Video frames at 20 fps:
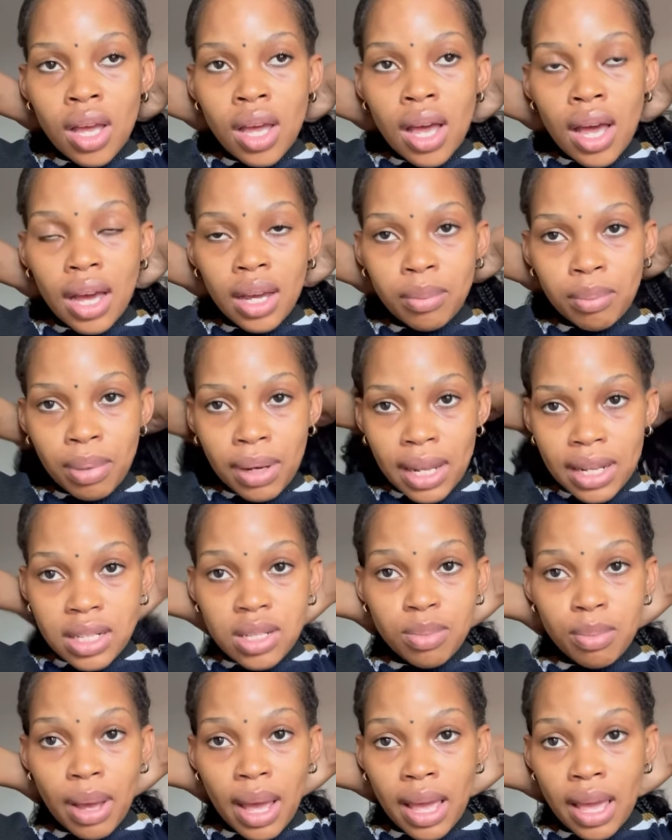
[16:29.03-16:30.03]

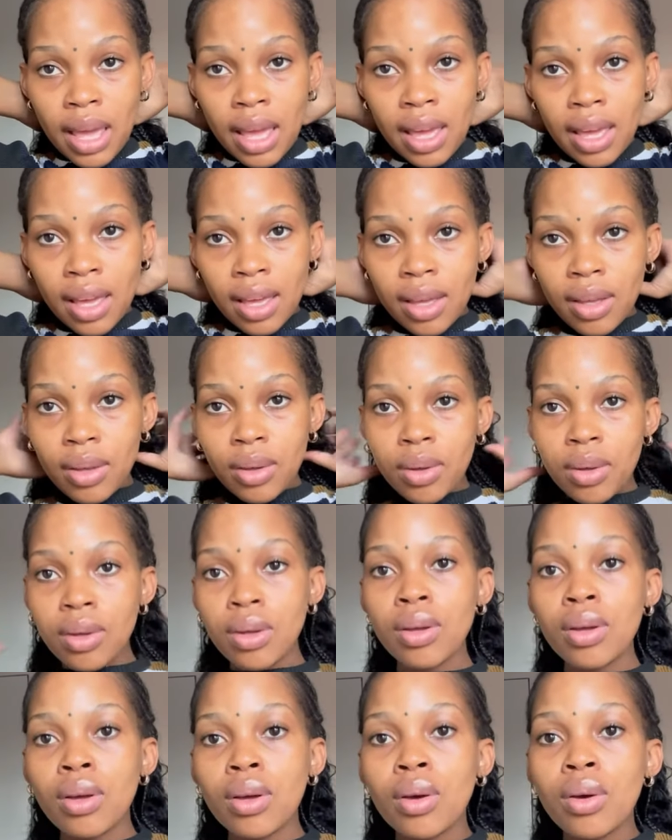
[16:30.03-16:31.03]
unplait my hair
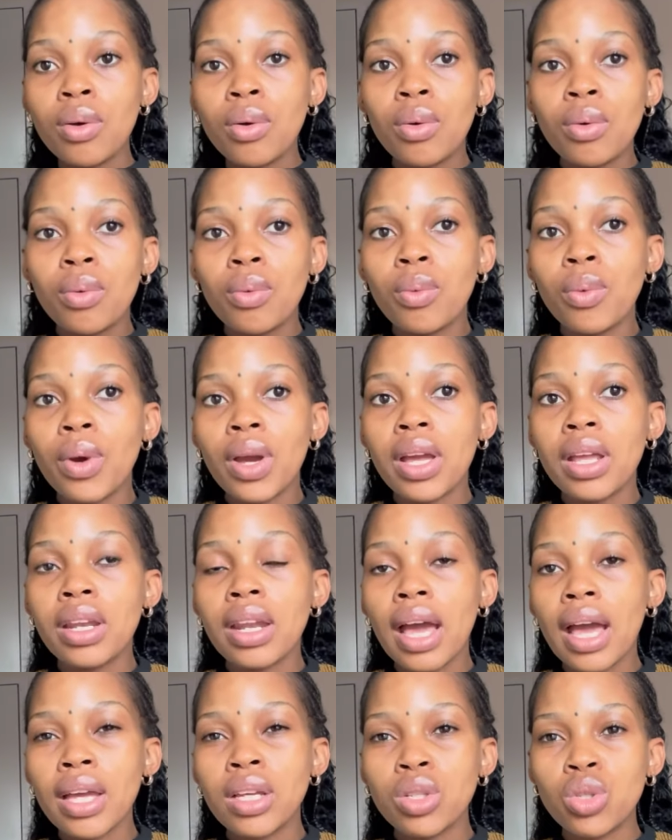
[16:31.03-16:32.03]
when
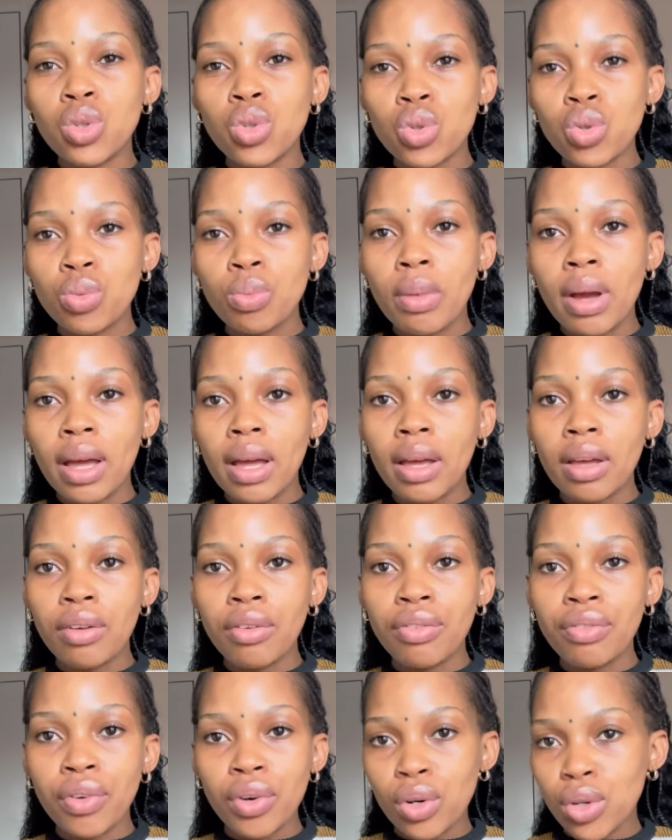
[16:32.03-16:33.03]
I do my
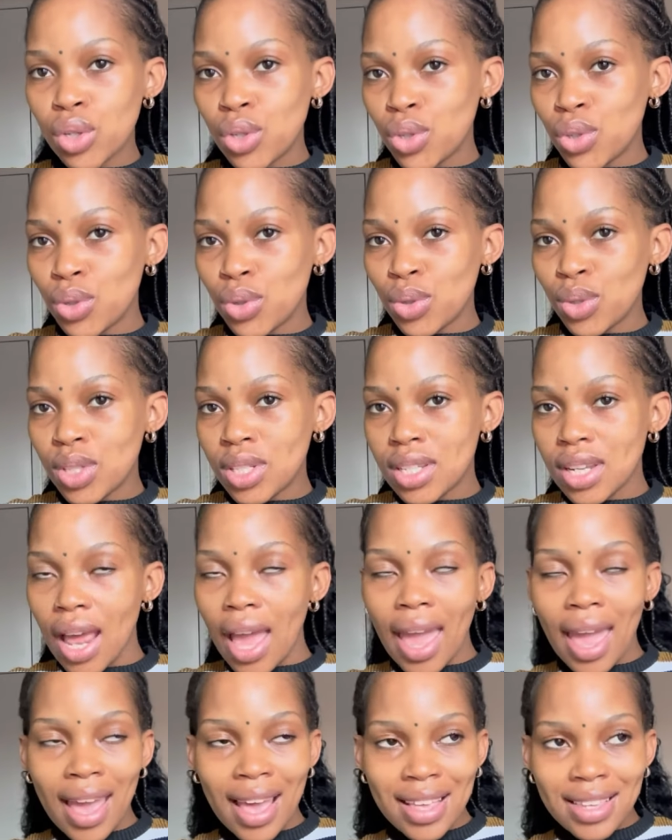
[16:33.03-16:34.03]
photo shoot
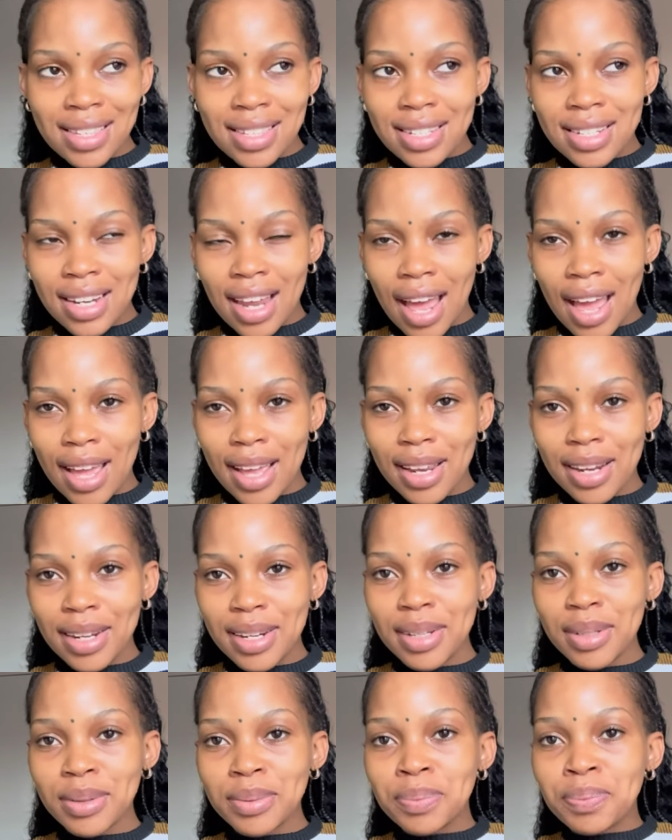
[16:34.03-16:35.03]
hairstyle.
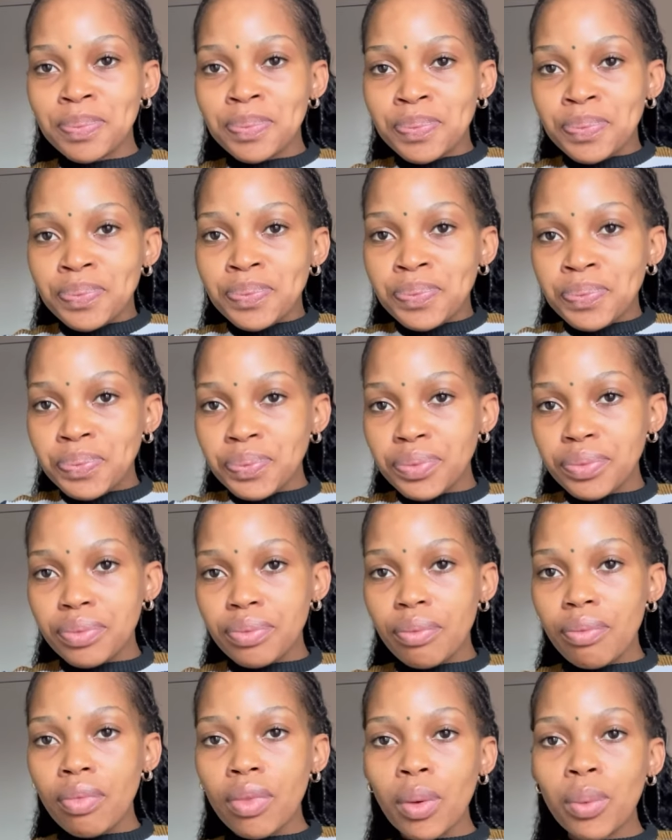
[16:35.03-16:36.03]

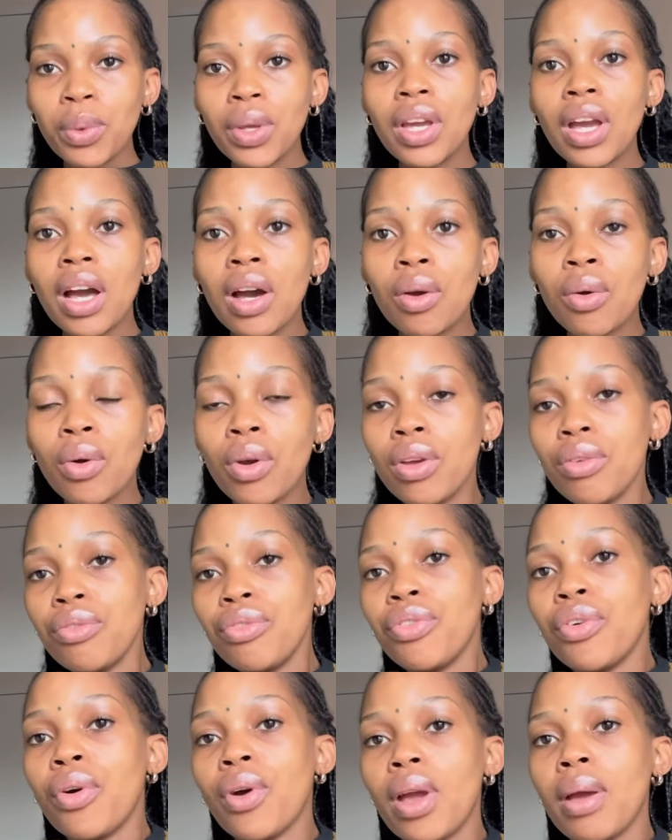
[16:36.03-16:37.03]
We are going
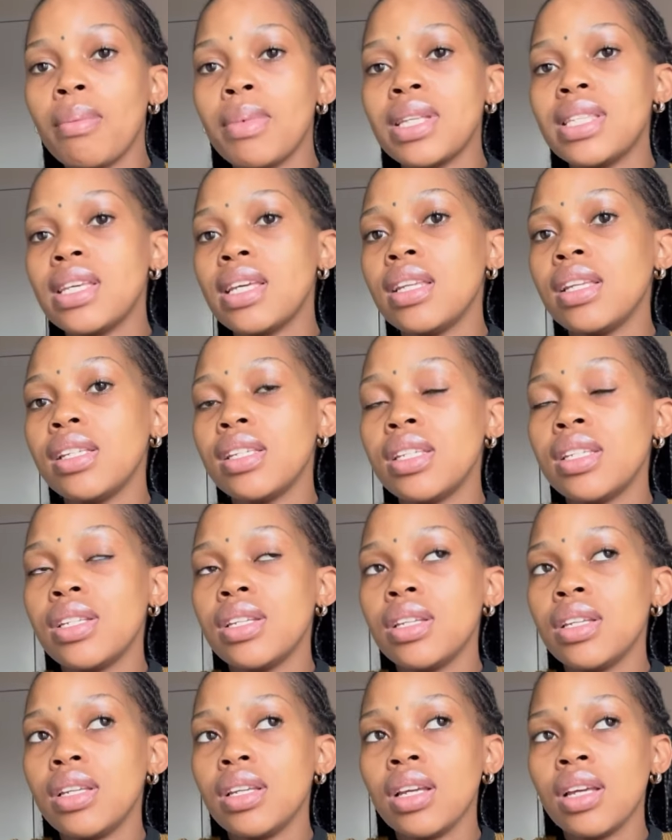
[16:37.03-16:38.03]
for a
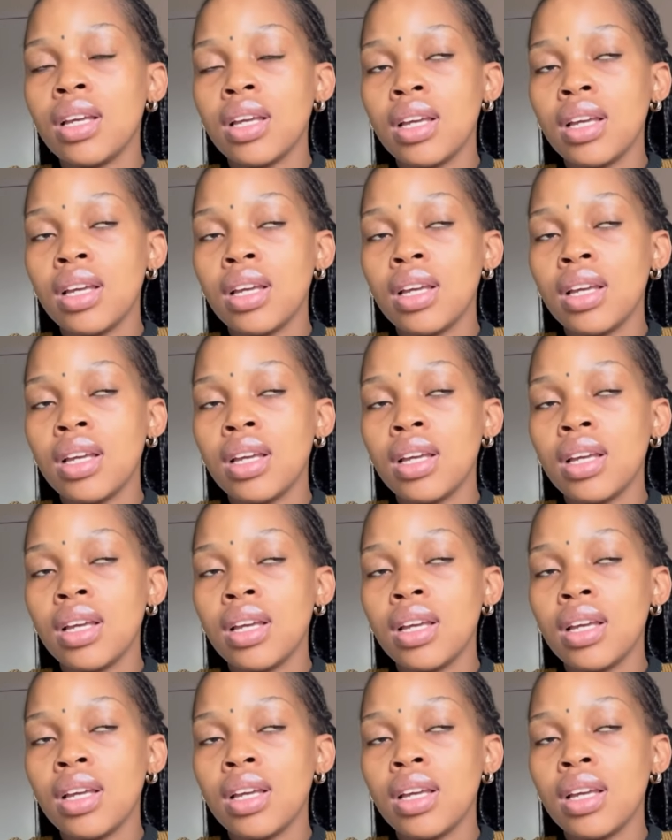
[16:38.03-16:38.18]
maternity